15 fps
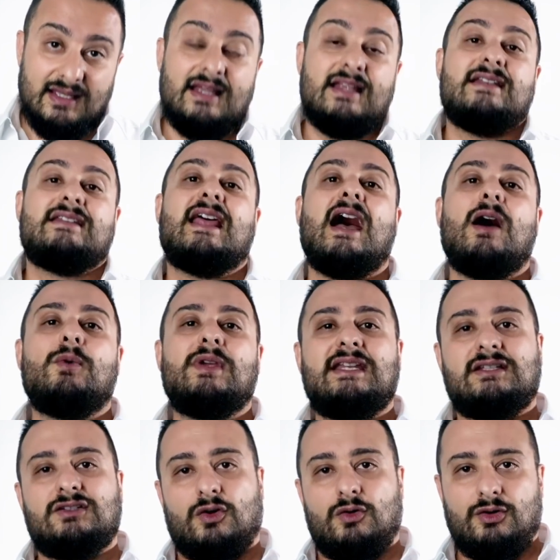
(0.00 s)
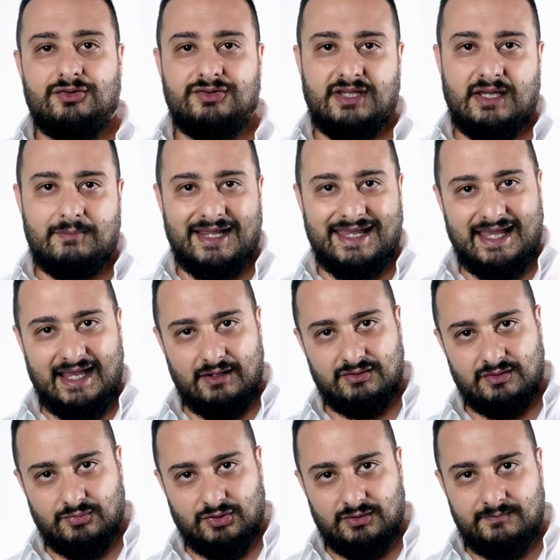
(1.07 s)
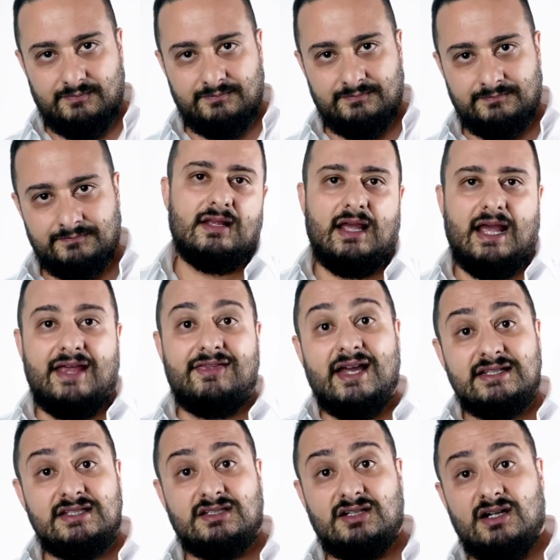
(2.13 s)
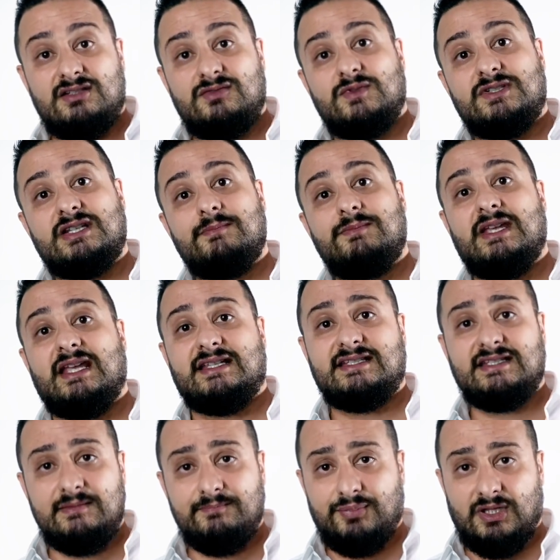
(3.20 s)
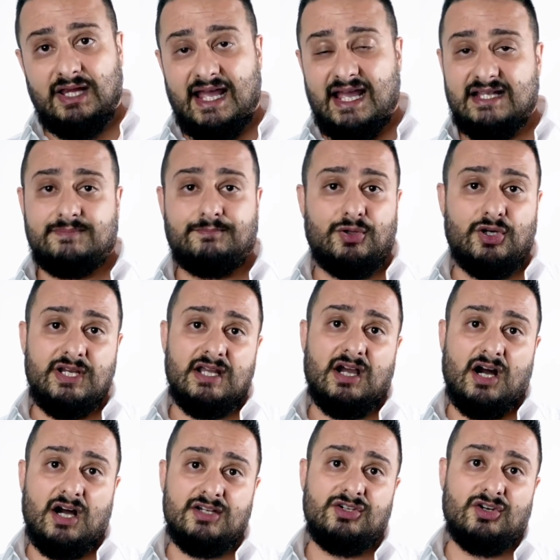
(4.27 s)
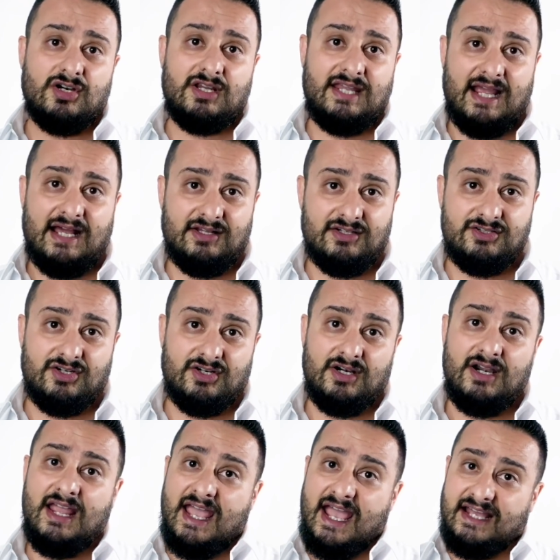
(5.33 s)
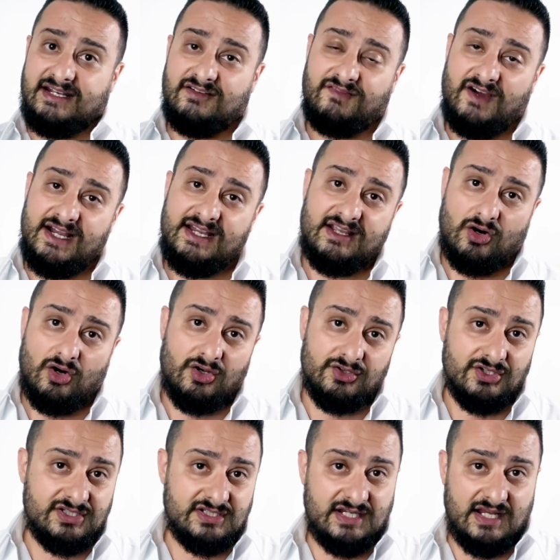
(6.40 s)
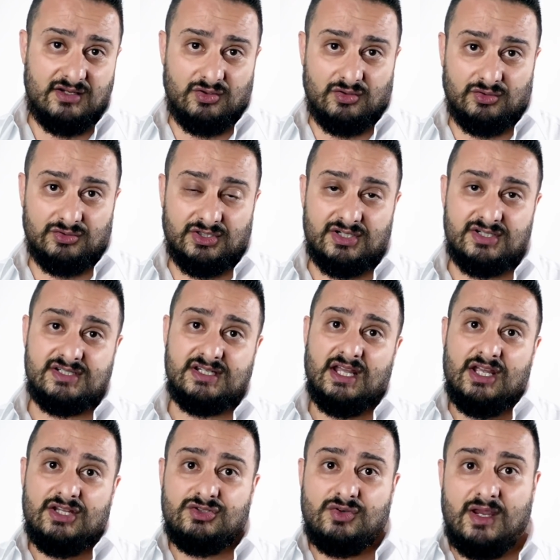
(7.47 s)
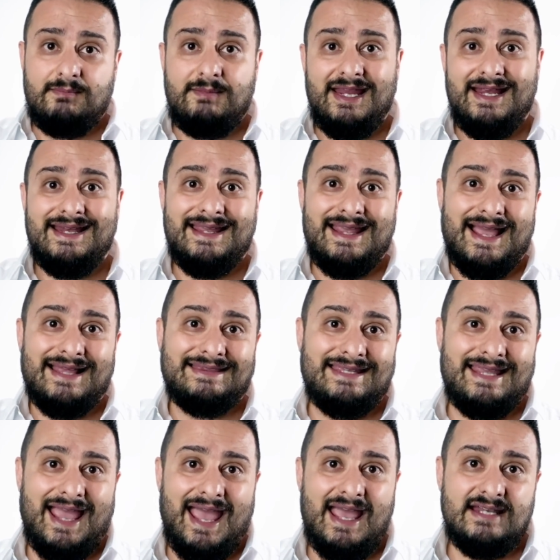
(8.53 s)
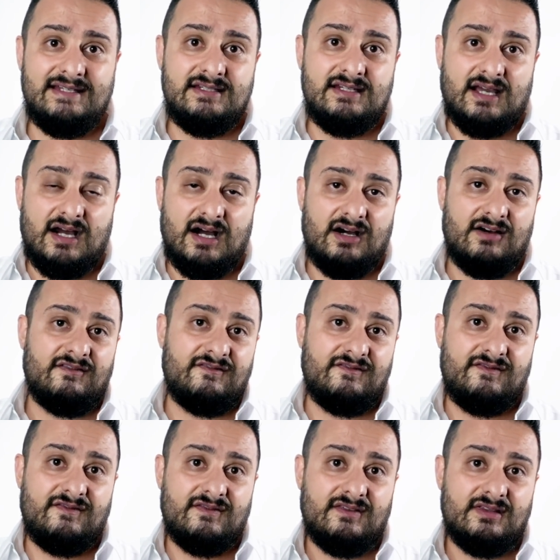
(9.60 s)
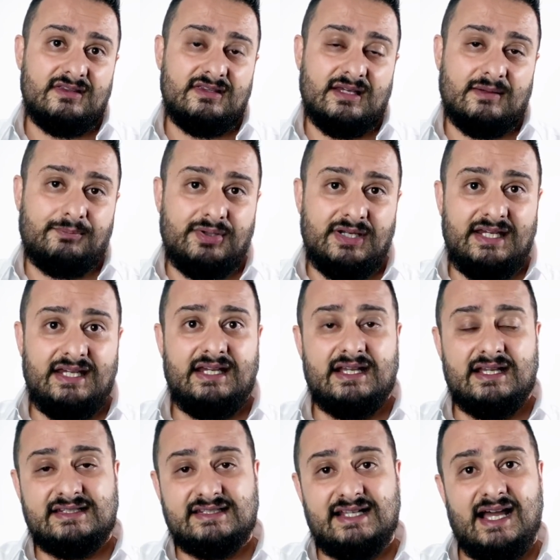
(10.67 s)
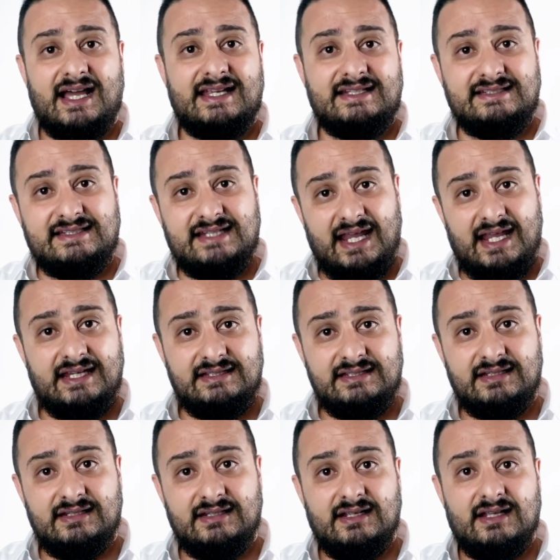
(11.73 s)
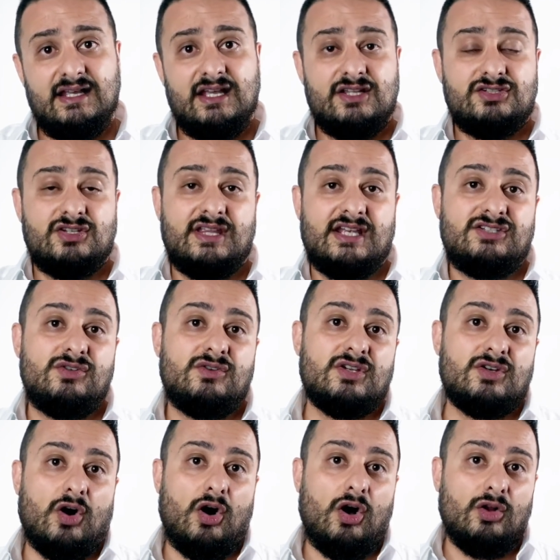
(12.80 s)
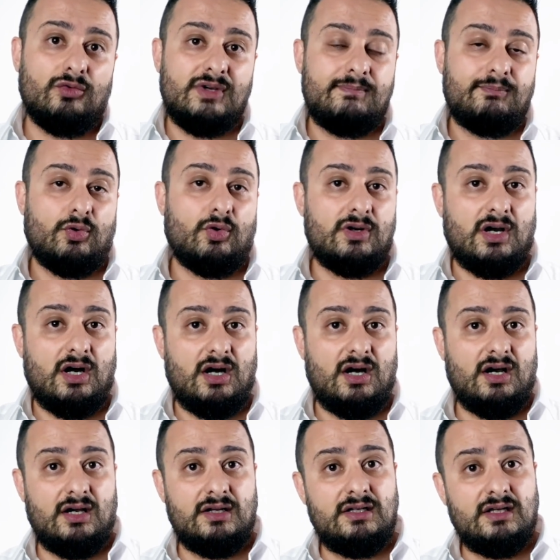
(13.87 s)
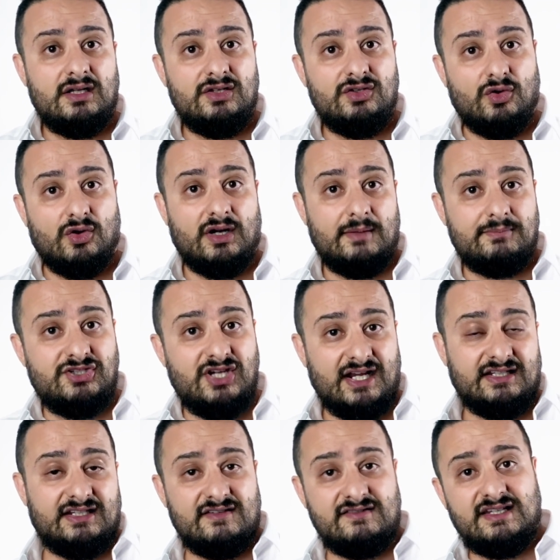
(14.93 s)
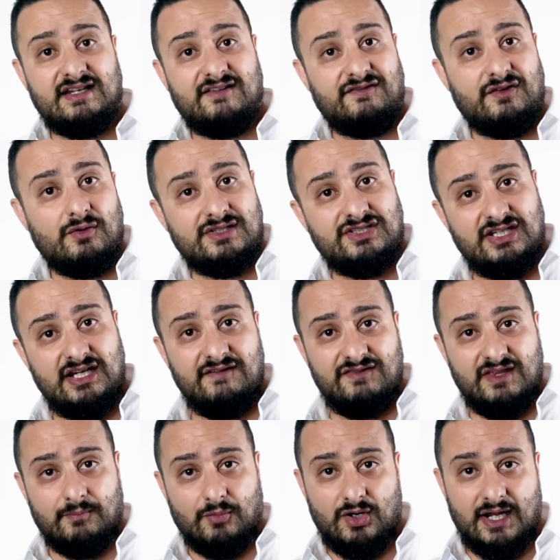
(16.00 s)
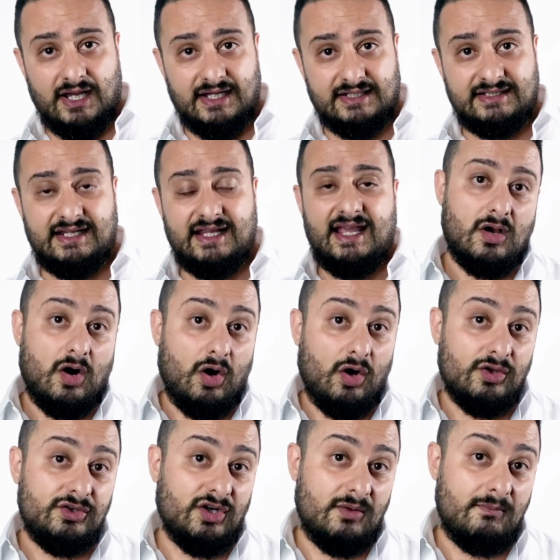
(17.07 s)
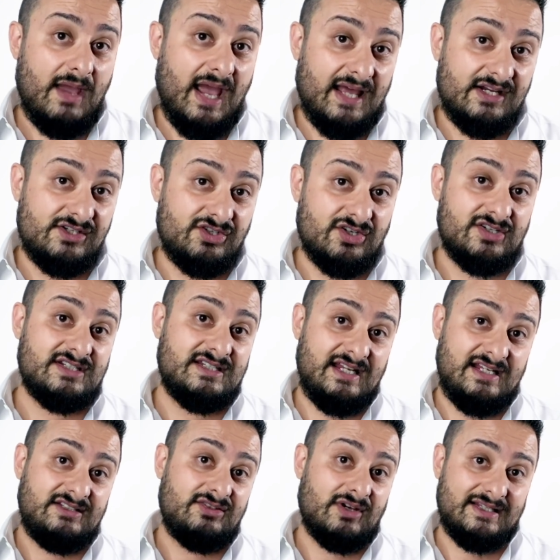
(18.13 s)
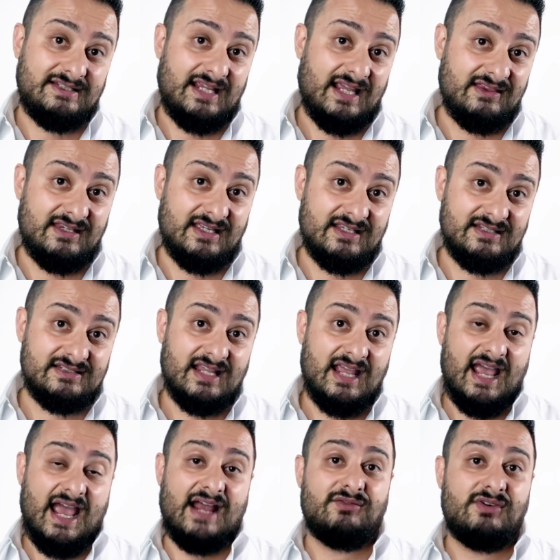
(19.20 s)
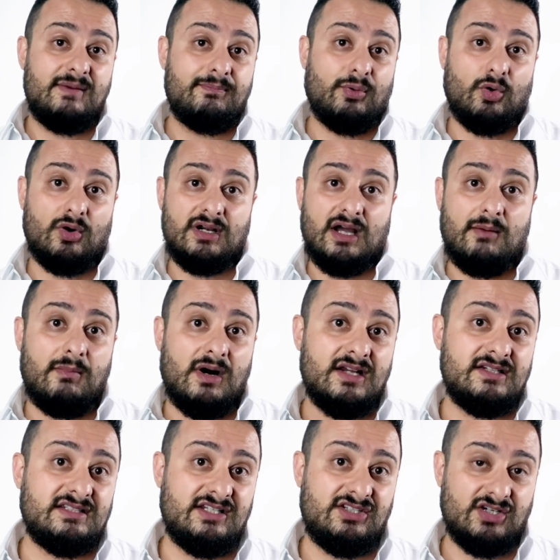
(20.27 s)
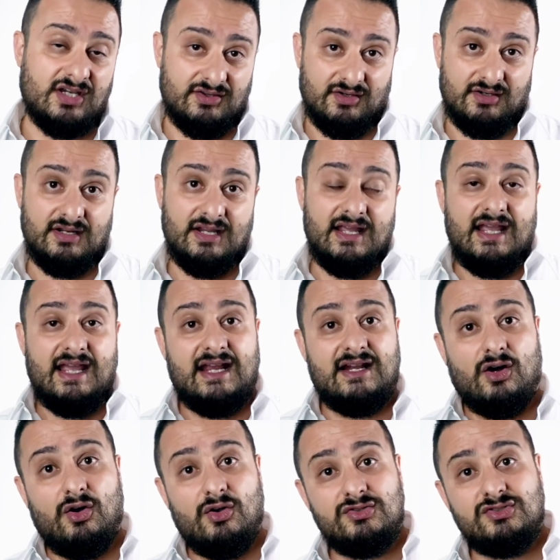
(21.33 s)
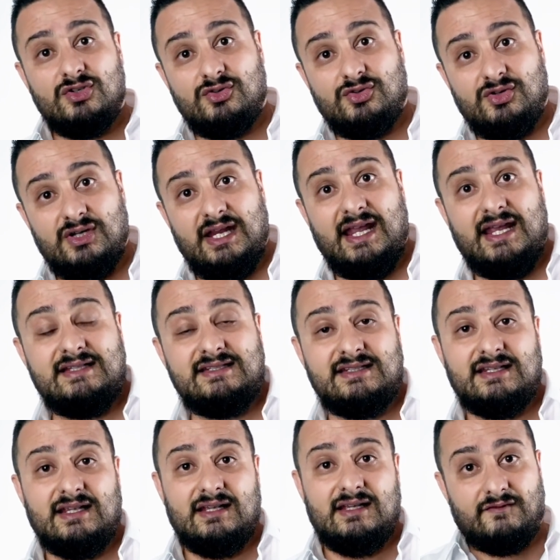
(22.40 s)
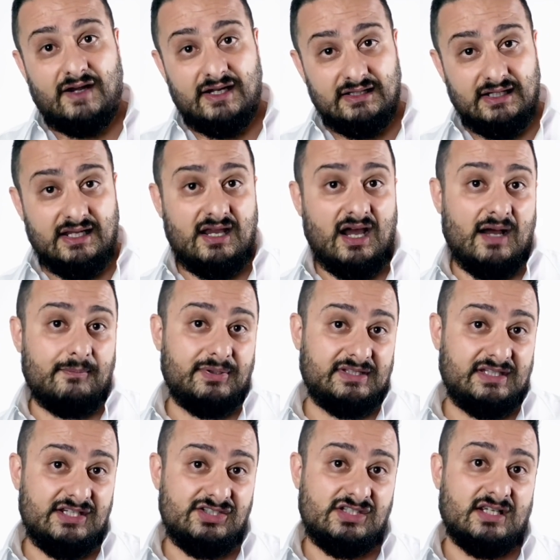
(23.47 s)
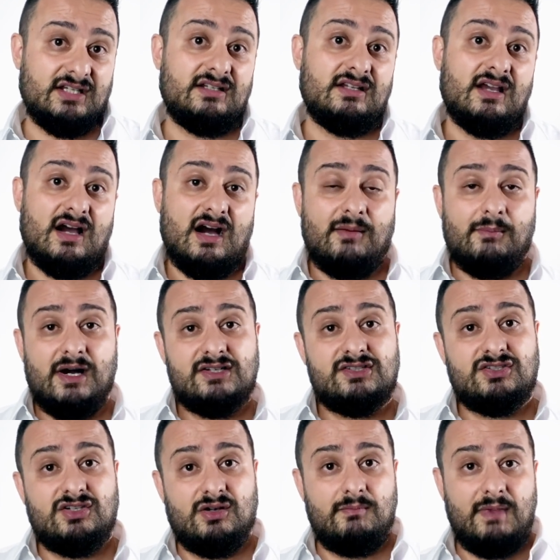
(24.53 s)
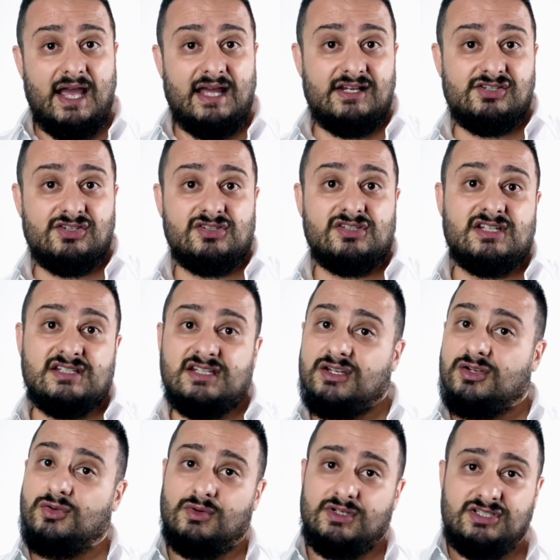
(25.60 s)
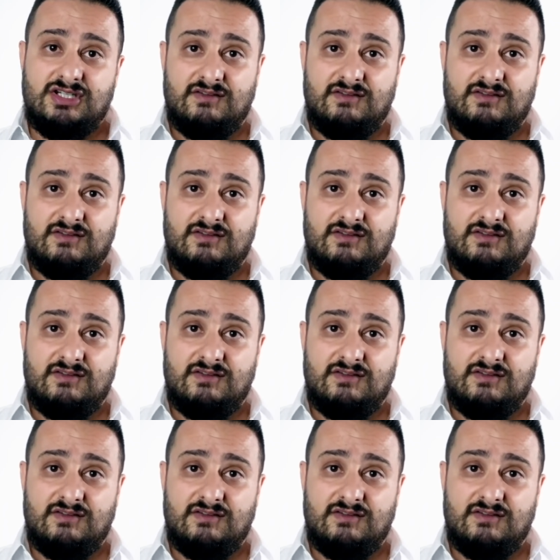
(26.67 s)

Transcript: now we need to hold them accountable. And that starts with something as simple as putting on your calendar and inviting all your stakeholders to a meeting at the end of the pre-assigned date so that you can all report on your objectives and if you achieved them or not. All your managers need to attend this and report amongst each other. It also creates friendly competition amongst your managers to see who achieved